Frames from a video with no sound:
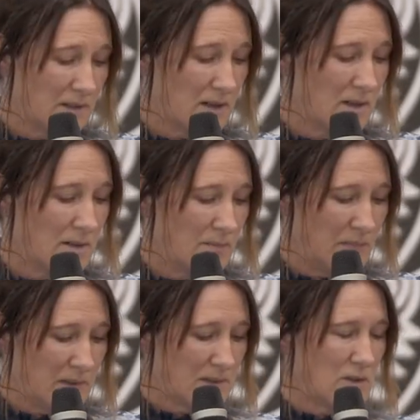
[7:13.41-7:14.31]

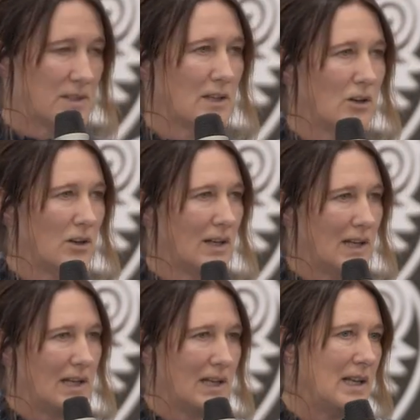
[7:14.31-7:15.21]
So it's a
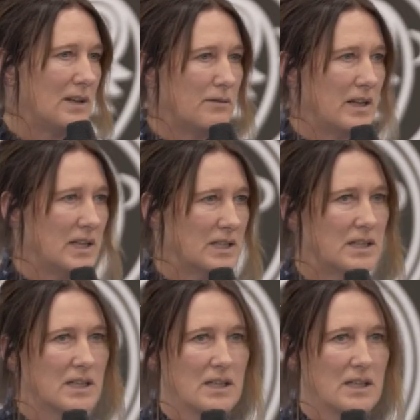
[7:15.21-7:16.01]
locally led event.